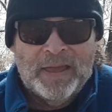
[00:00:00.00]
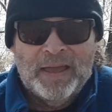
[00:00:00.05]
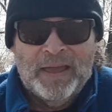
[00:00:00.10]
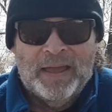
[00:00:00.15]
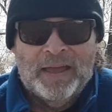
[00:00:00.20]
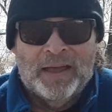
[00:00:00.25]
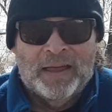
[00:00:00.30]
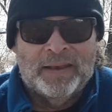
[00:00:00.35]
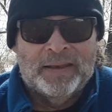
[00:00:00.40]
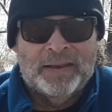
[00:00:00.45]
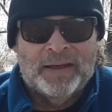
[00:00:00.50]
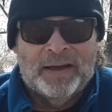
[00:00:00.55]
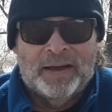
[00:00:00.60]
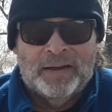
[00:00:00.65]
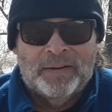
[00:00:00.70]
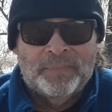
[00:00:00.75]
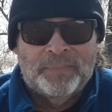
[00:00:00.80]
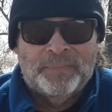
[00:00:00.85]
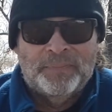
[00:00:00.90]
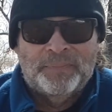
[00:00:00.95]
And
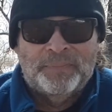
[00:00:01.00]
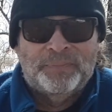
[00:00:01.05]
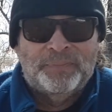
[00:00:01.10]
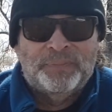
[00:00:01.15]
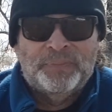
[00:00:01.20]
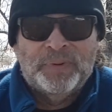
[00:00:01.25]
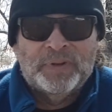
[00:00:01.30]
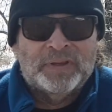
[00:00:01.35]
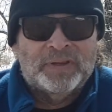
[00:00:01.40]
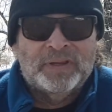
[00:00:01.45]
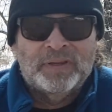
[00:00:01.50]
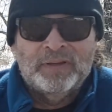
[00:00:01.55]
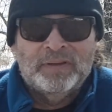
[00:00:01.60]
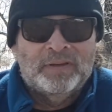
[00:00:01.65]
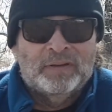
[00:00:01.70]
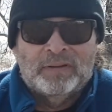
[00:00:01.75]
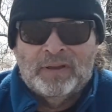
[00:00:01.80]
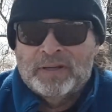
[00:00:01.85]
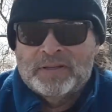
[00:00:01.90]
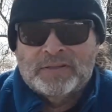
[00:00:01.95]
but
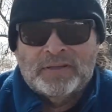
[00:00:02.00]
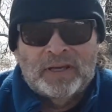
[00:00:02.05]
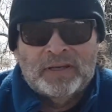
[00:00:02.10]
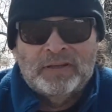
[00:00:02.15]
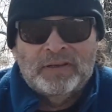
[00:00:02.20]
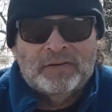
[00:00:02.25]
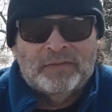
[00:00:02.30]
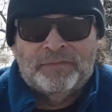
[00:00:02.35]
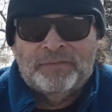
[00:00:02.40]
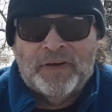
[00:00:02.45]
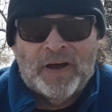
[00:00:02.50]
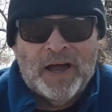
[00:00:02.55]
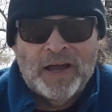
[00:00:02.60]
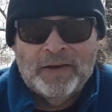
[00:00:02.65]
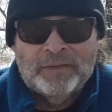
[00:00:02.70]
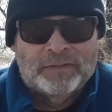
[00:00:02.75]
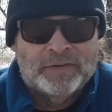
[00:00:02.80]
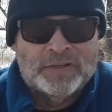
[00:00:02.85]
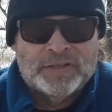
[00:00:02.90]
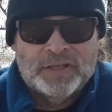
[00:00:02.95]
that's like your
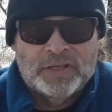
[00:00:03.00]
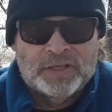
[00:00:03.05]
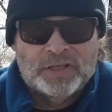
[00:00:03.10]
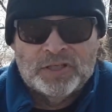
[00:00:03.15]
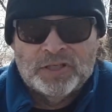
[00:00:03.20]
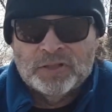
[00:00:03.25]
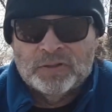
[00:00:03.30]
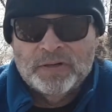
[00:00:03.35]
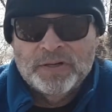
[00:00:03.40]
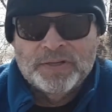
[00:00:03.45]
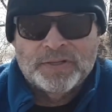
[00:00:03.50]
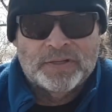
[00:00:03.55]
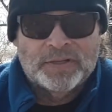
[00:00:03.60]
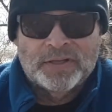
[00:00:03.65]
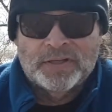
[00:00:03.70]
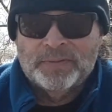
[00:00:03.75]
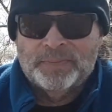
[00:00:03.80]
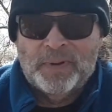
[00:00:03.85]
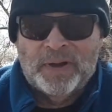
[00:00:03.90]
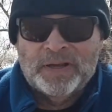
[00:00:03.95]
5 or 6
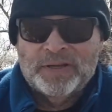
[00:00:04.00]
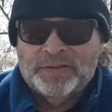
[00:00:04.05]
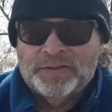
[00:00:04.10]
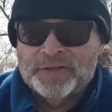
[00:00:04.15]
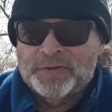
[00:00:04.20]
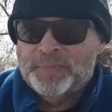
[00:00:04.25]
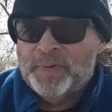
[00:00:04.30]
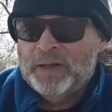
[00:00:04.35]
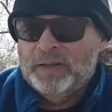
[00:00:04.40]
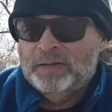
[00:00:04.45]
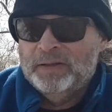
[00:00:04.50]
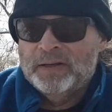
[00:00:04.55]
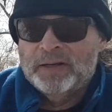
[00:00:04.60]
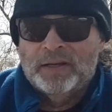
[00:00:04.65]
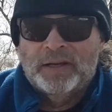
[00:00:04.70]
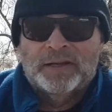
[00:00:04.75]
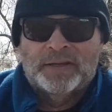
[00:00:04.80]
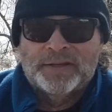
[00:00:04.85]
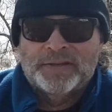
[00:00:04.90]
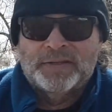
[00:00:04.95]
choices. But just by looking
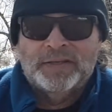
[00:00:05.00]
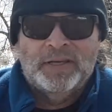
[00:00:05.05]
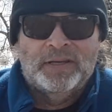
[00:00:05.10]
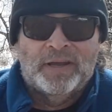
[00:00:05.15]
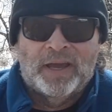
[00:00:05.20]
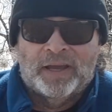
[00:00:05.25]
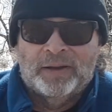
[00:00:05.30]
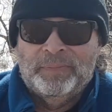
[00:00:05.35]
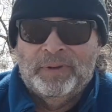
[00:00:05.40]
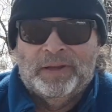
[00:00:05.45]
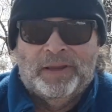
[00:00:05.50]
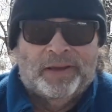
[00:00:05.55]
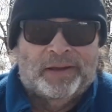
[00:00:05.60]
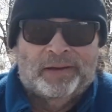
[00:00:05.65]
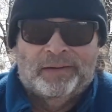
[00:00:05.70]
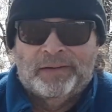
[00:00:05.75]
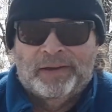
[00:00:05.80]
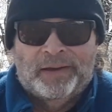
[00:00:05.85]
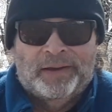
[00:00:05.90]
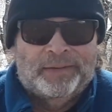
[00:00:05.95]
at the scene, I could be like,
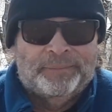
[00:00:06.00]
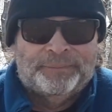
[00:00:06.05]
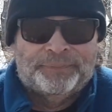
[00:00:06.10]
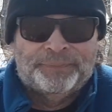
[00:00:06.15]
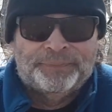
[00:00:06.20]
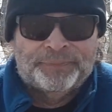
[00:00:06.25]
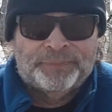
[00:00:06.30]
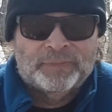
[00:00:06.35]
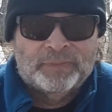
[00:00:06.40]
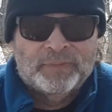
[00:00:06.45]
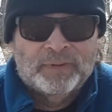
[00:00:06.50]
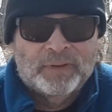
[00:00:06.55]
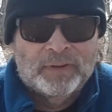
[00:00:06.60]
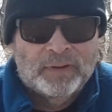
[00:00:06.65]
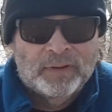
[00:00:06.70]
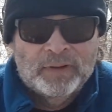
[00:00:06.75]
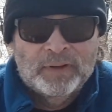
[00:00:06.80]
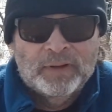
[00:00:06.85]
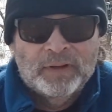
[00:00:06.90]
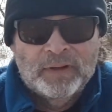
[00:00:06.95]
okay,
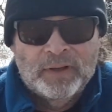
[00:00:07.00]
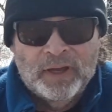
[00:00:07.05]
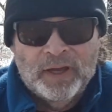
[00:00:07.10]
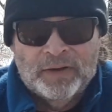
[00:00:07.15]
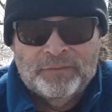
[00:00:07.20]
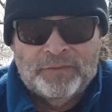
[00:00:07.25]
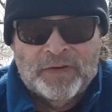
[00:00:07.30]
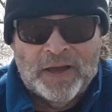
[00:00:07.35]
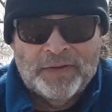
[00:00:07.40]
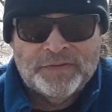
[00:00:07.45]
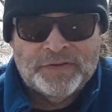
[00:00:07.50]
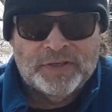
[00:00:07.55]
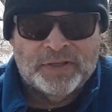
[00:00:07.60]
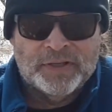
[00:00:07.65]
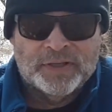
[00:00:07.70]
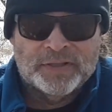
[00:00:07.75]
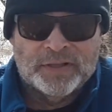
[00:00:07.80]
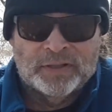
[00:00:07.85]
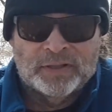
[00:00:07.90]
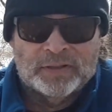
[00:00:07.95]

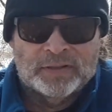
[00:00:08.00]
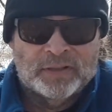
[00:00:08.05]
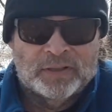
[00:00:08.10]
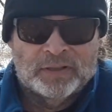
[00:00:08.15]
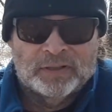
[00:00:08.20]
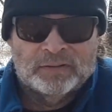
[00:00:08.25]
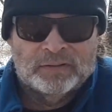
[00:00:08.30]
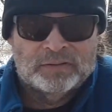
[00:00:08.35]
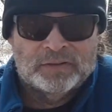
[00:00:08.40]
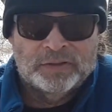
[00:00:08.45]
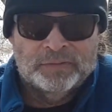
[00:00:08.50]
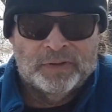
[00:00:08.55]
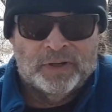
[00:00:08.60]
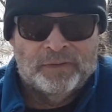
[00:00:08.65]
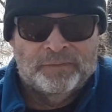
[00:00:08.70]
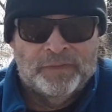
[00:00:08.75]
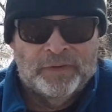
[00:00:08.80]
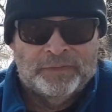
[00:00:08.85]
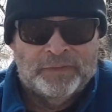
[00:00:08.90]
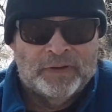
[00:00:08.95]
f5.6 at
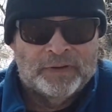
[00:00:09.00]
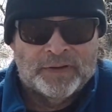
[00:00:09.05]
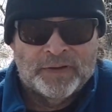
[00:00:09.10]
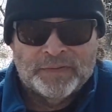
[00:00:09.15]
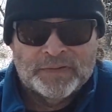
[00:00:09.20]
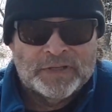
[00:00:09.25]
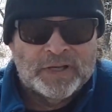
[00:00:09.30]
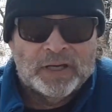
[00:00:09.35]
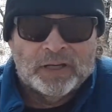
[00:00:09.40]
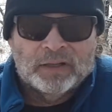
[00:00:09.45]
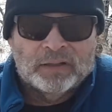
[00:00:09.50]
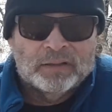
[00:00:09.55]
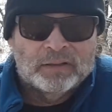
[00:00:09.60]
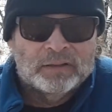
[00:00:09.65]
250th of a second.